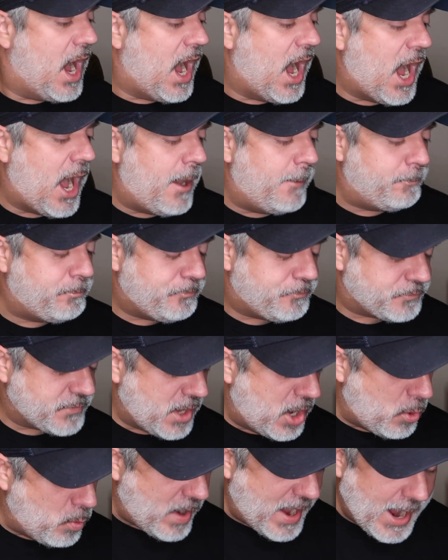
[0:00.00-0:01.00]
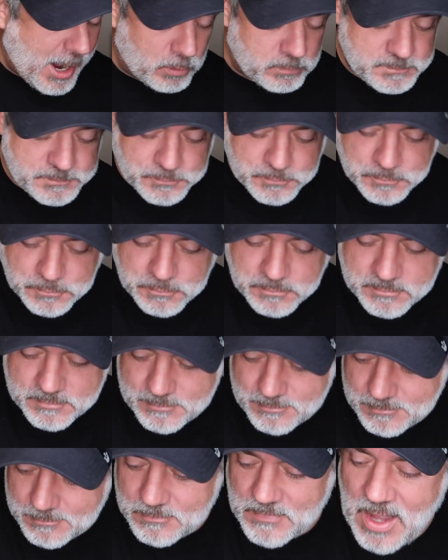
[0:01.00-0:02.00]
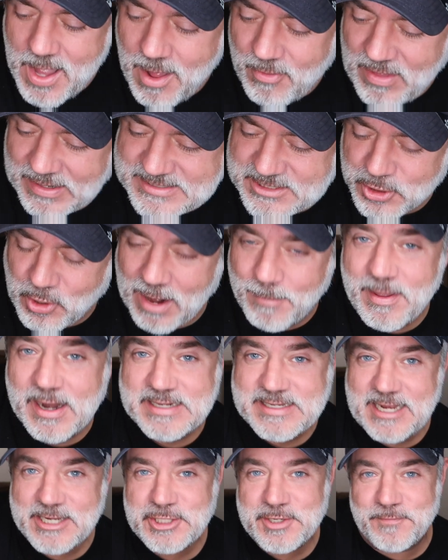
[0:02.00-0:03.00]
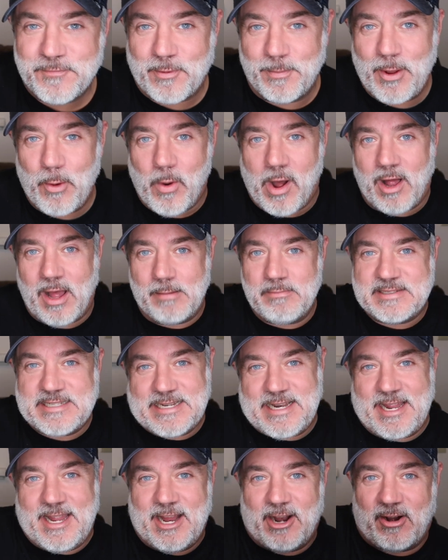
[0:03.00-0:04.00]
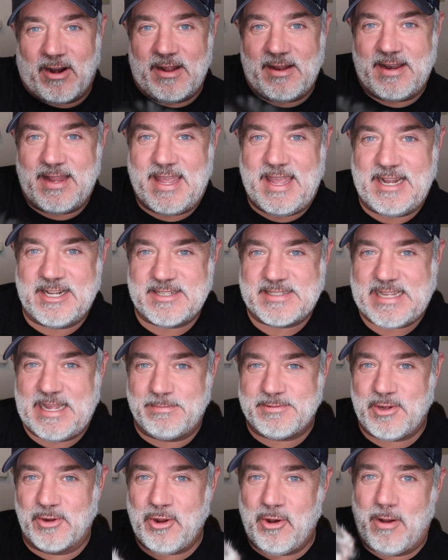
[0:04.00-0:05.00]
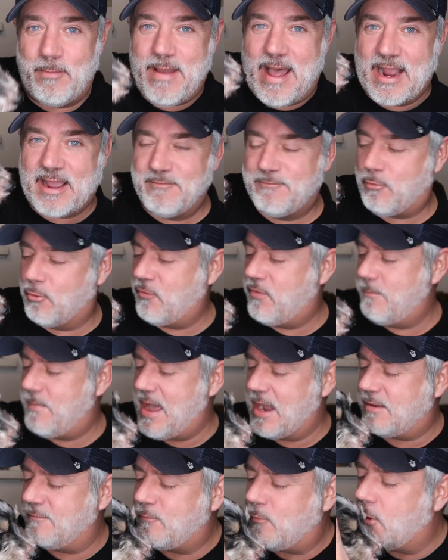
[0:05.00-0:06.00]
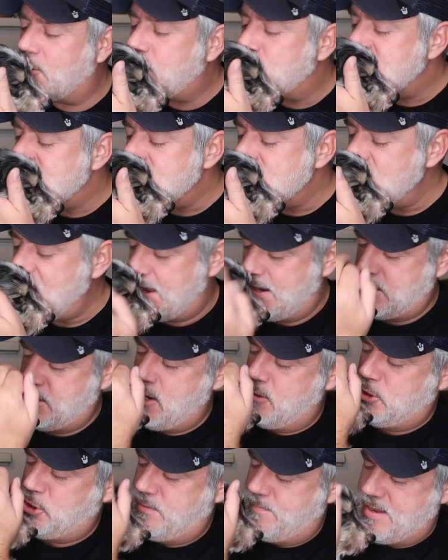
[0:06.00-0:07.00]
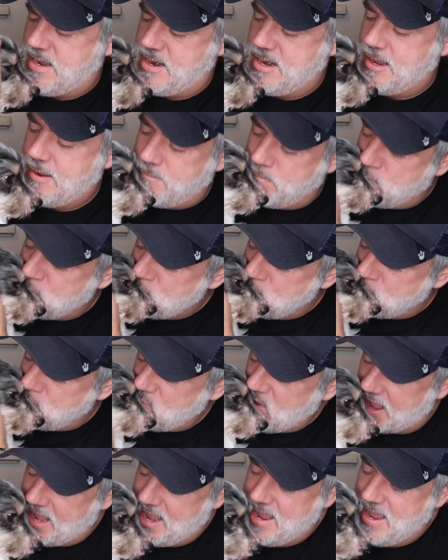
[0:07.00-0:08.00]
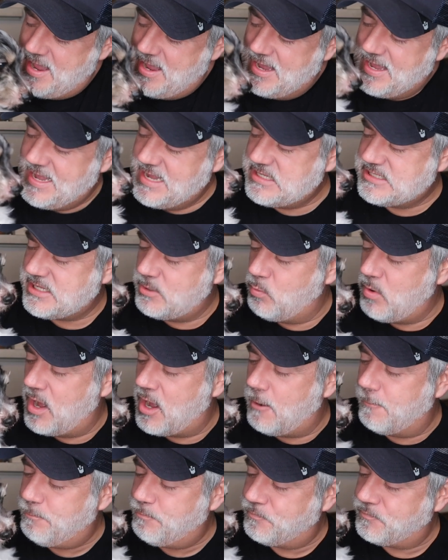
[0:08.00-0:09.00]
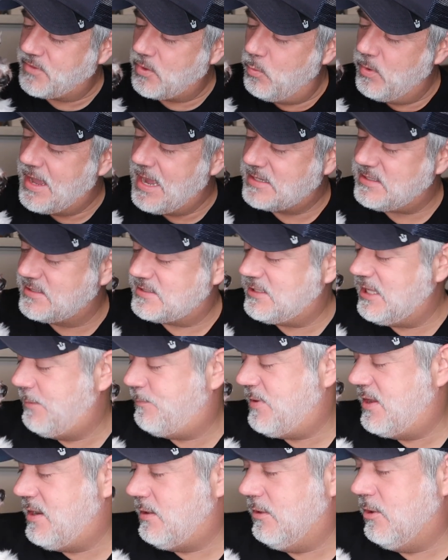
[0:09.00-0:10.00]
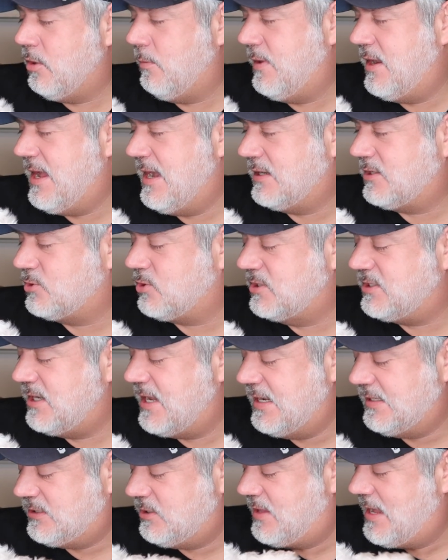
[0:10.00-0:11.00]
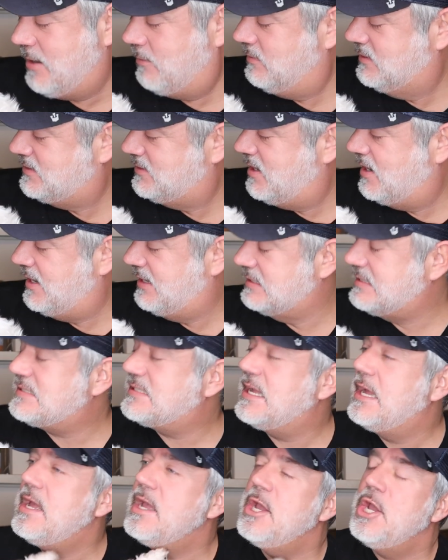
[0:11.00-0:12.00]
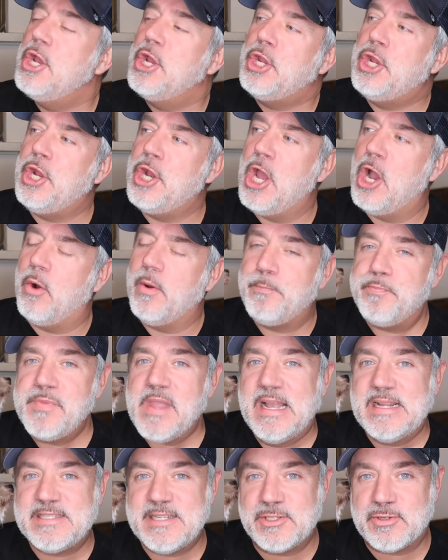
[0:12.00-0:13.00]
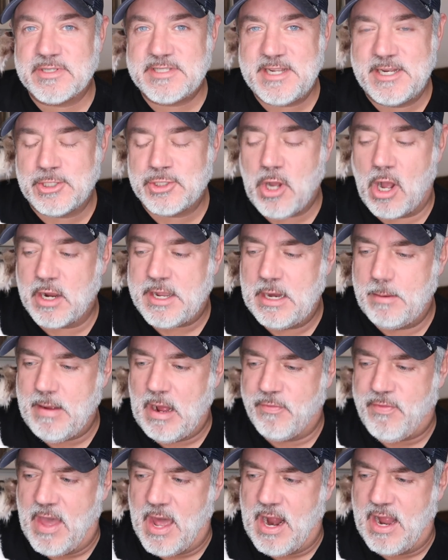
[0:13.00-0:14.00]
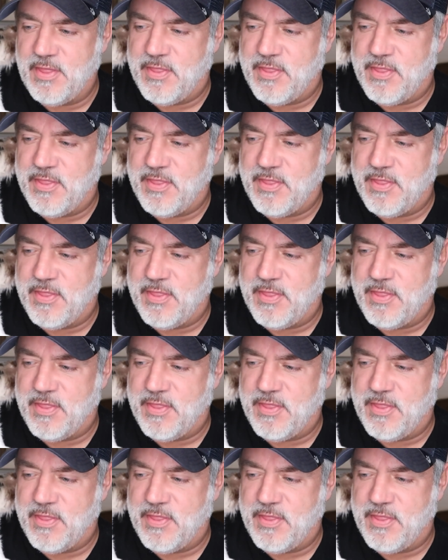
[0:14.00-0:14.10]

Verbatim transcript: Um, oh, wow. That's a great meditation for me while I'm sitting here, and he just keeps on going back and forth and back and forth. Don't you, buddy? He said, well, we got to sleep in a little bit extra today, so that was nice. You know, it's interesting in talking about that.